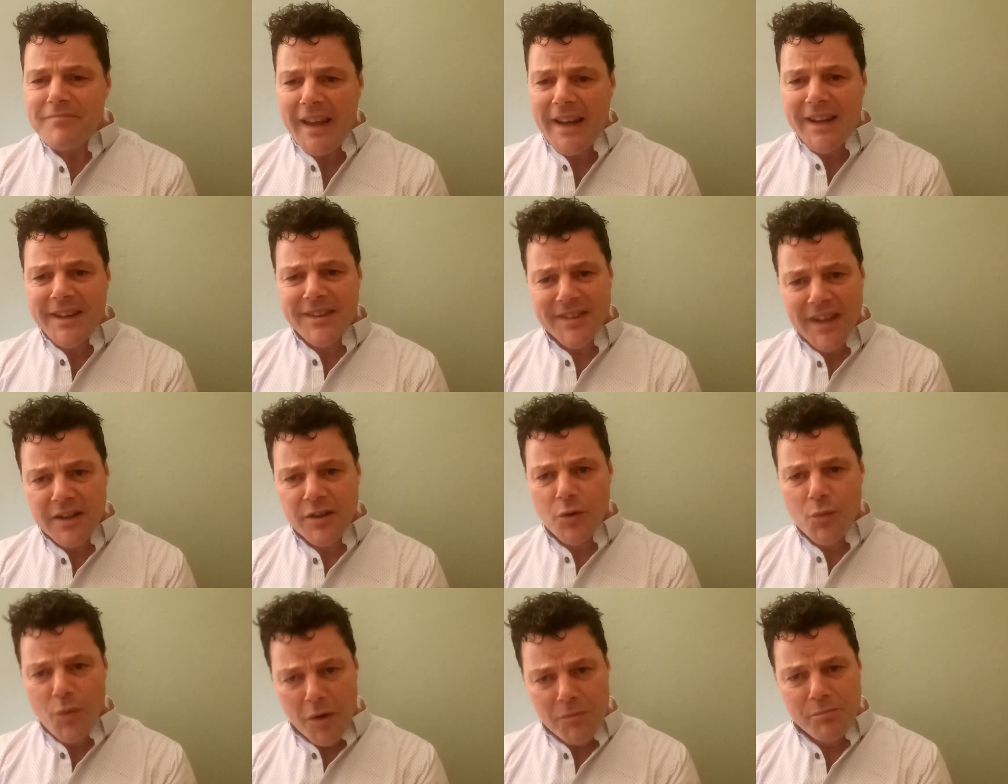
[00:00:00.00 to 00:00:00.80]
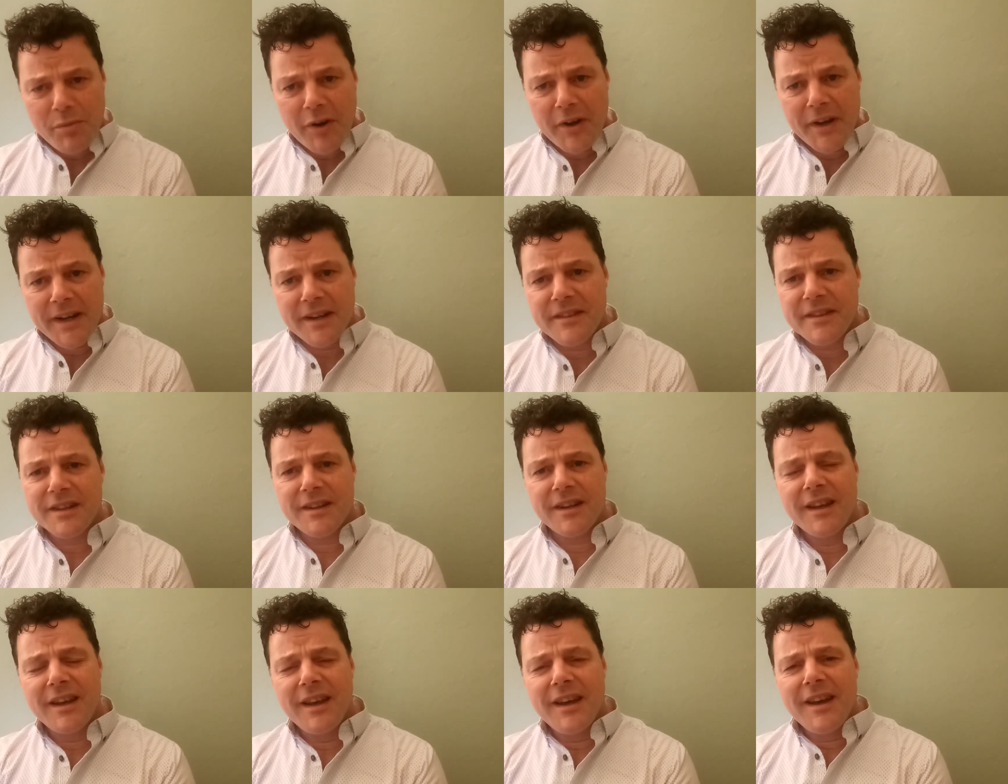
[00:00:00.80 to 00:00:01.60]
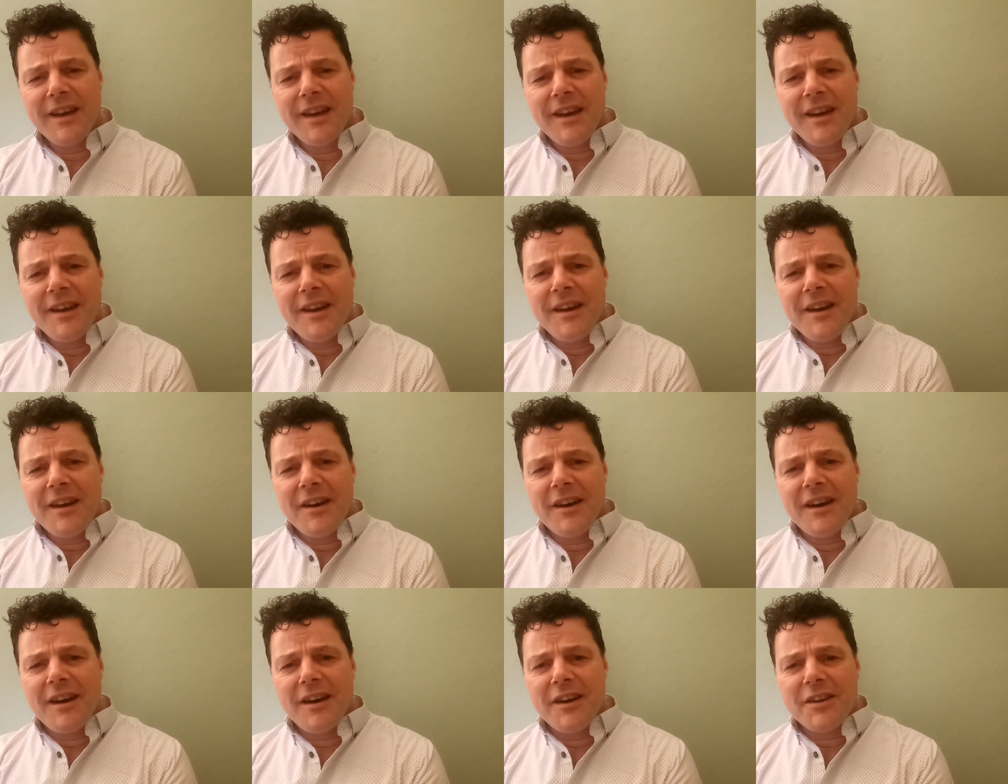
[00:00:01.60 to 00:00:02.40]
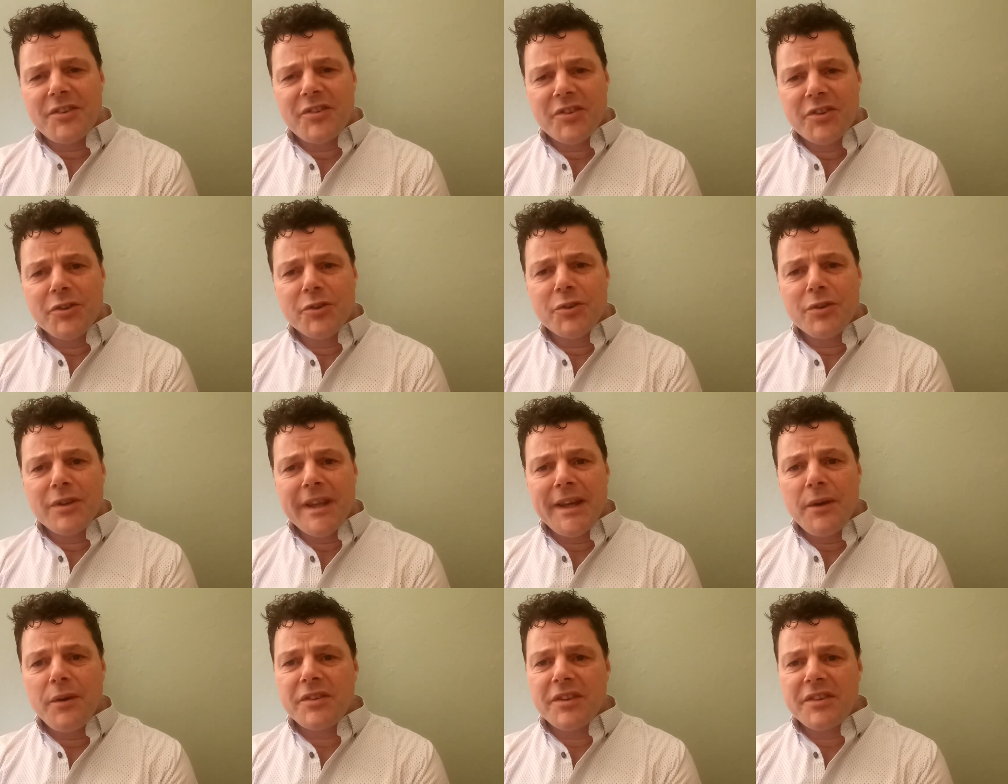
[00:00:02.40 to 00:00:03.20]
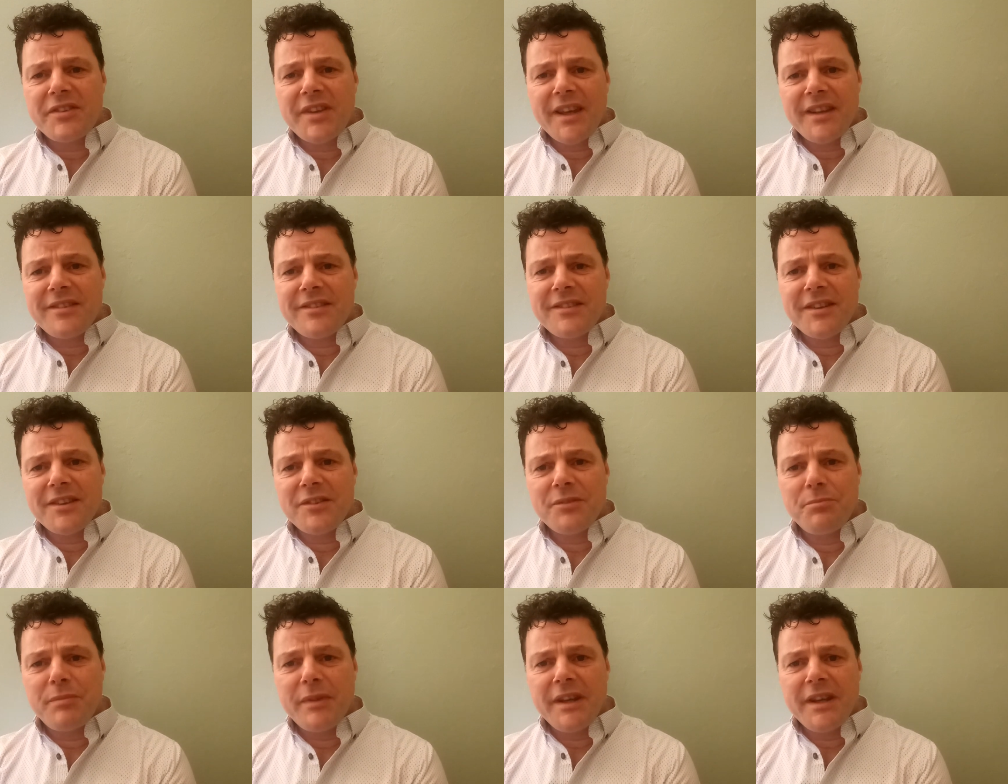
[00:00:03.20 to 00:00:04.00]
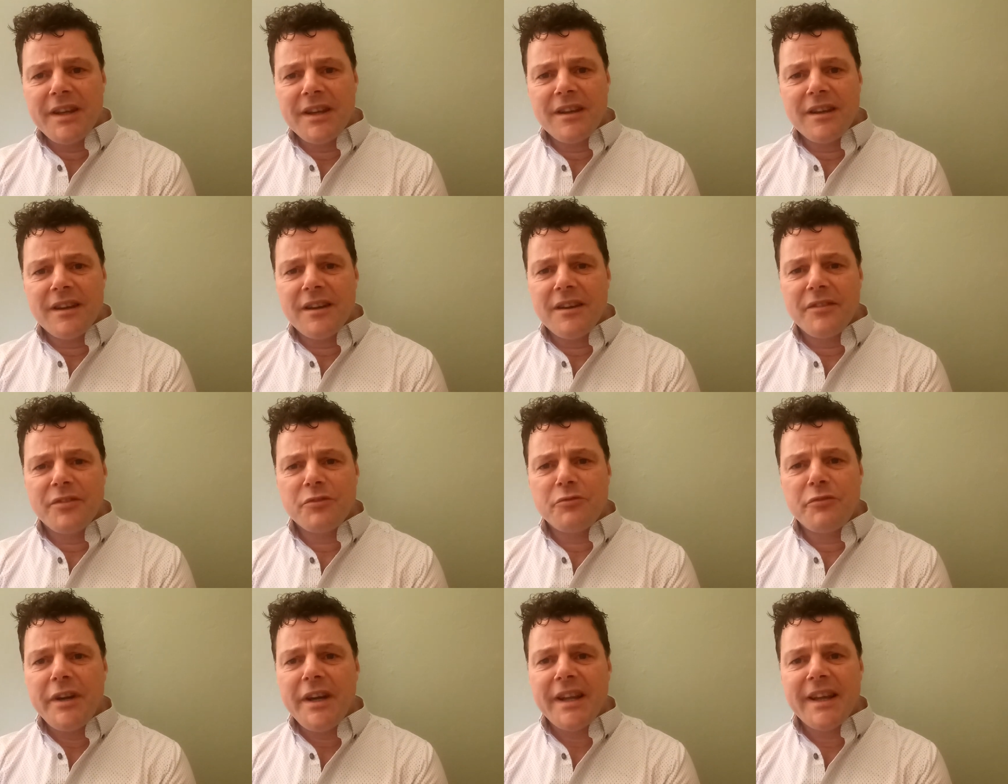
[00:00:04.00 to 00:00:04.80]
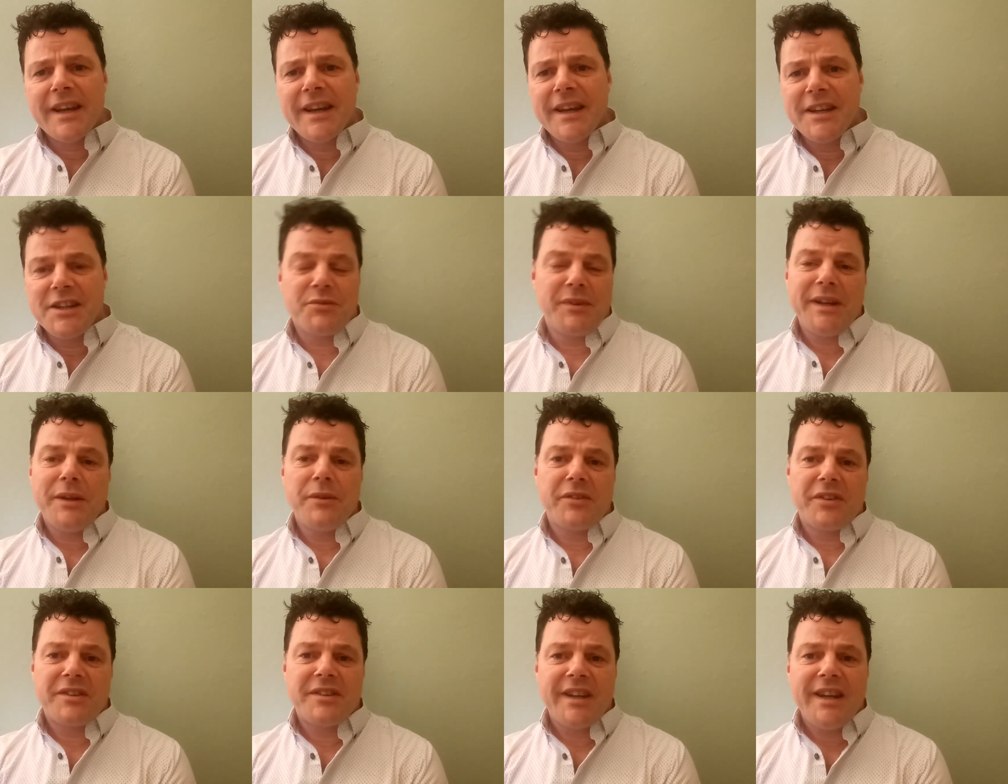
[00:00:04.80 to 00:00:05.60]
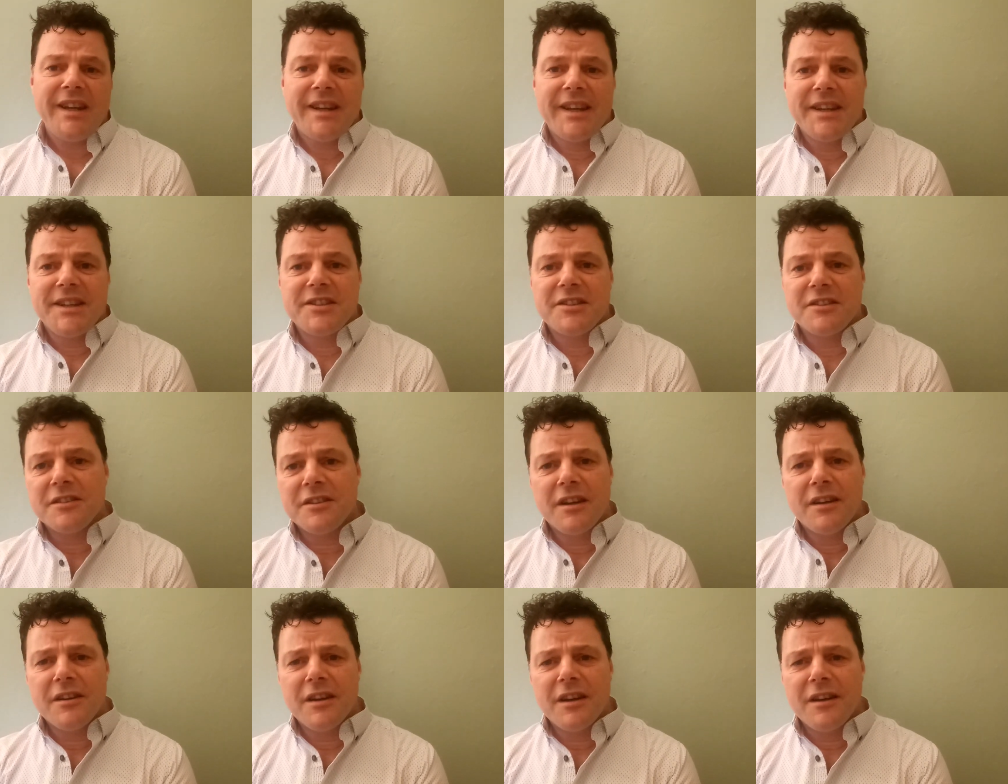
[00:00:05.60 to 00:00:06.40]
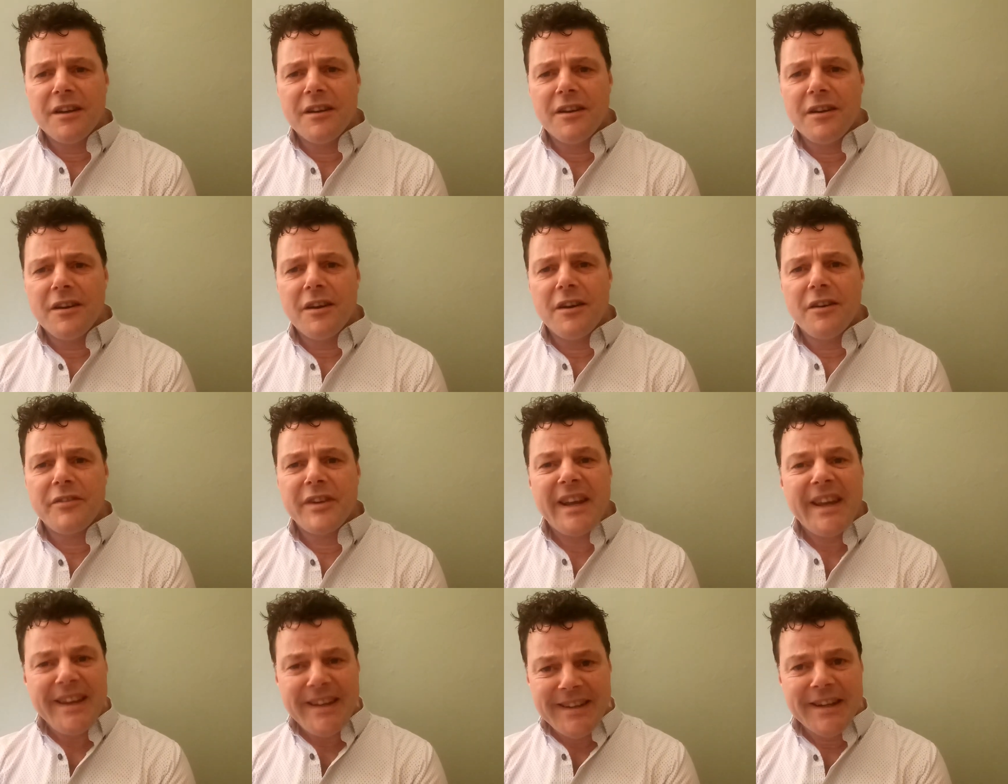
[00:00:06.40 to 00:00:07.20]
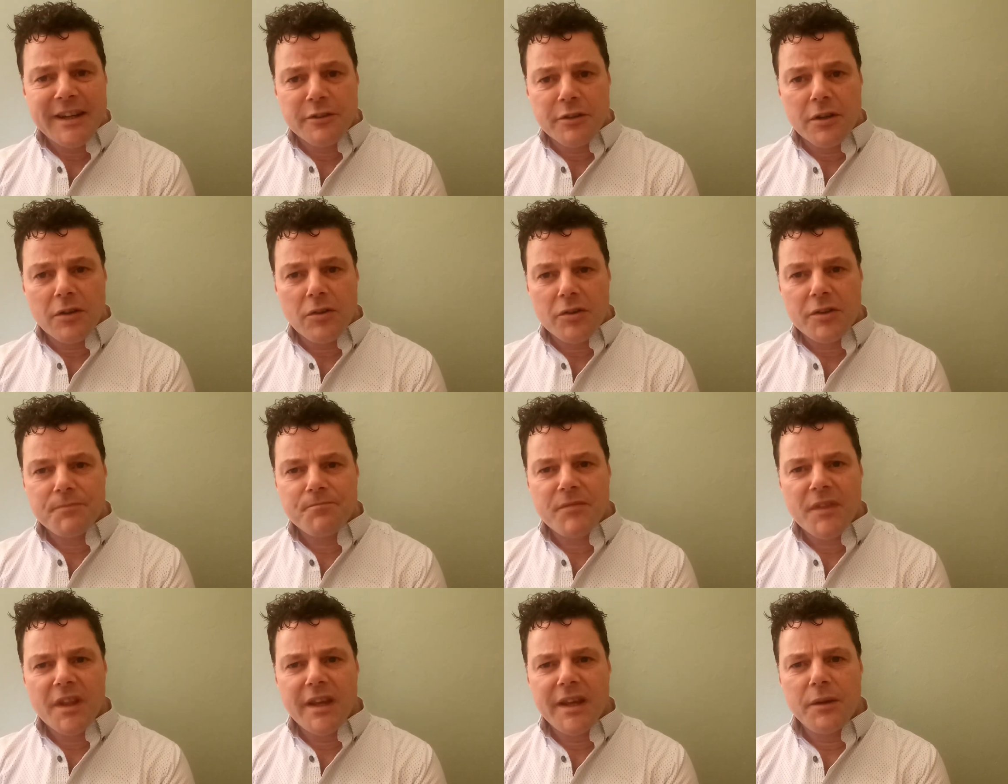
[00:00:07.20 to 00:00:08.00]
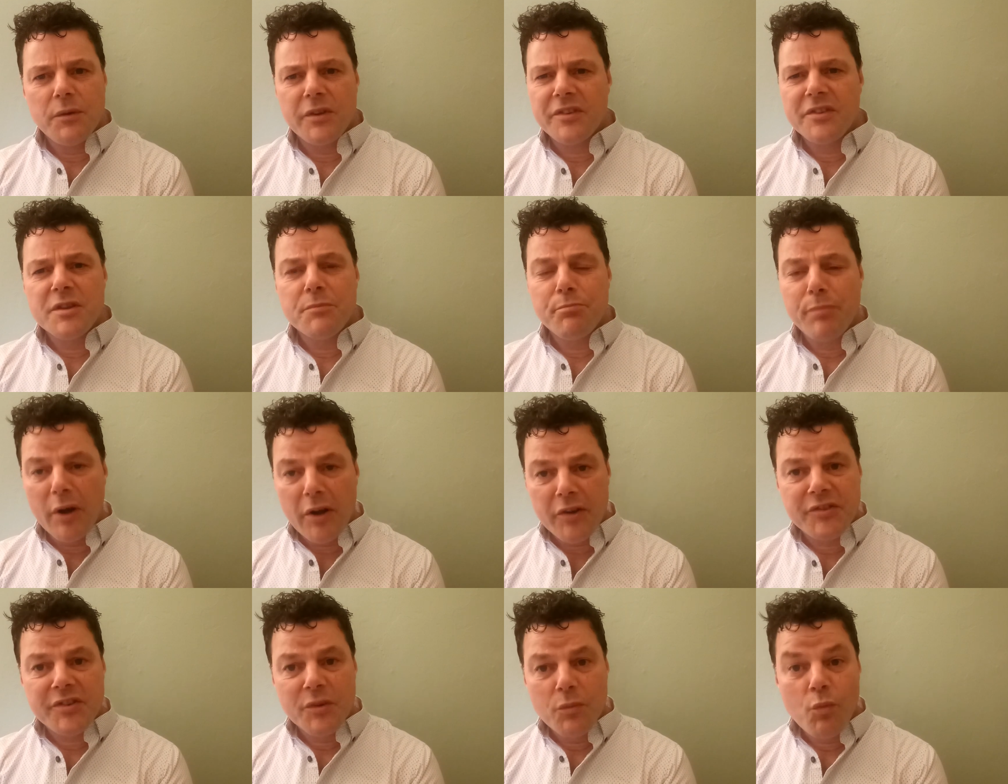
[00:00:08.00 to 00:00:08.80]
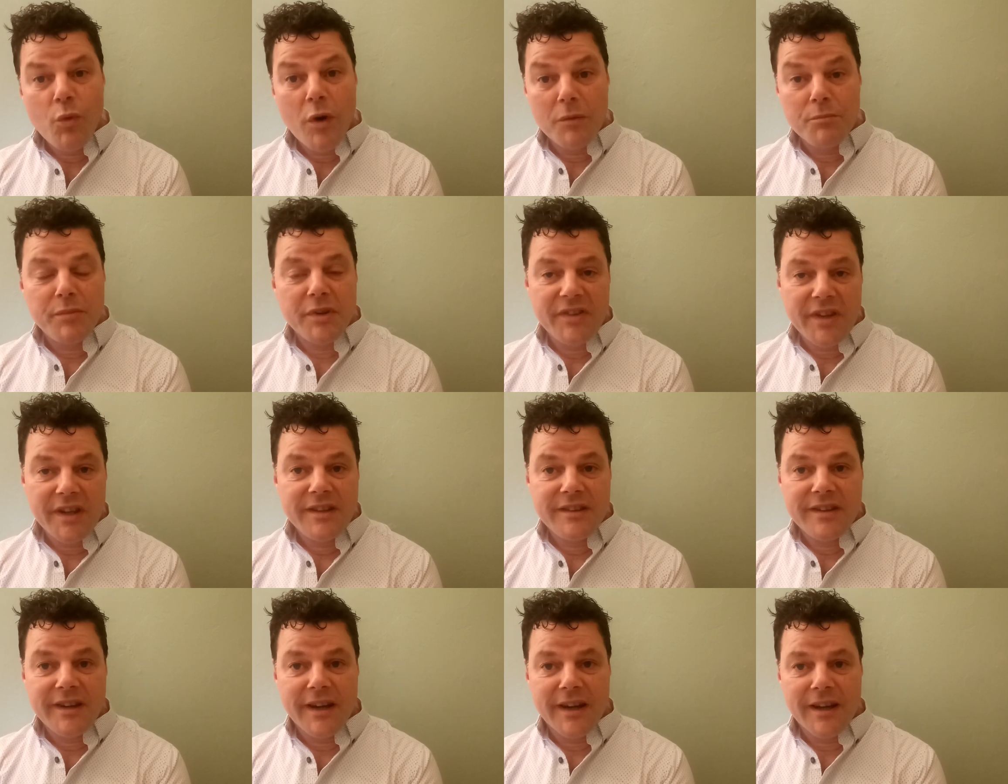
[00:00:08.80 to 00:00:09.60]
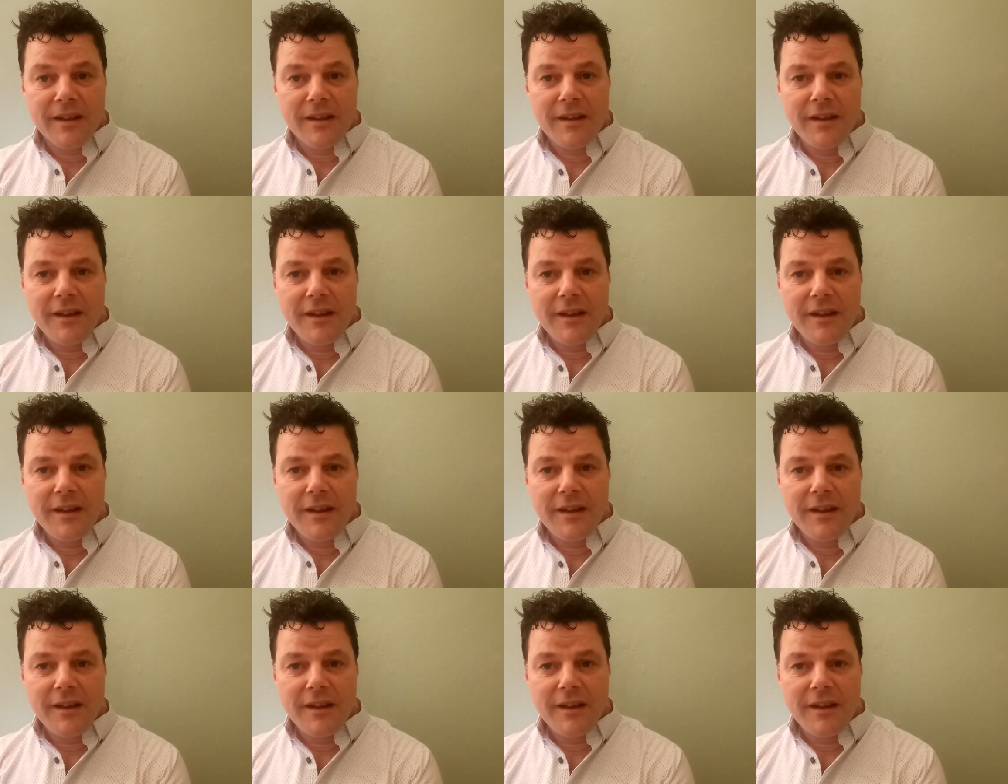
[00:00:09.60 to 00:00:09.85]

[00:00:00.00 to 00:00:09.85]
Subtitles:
He said at one point that at school he was assessed as being of a reading age when he was a teenager, of an 8-year-old. He was in the bottom one percentile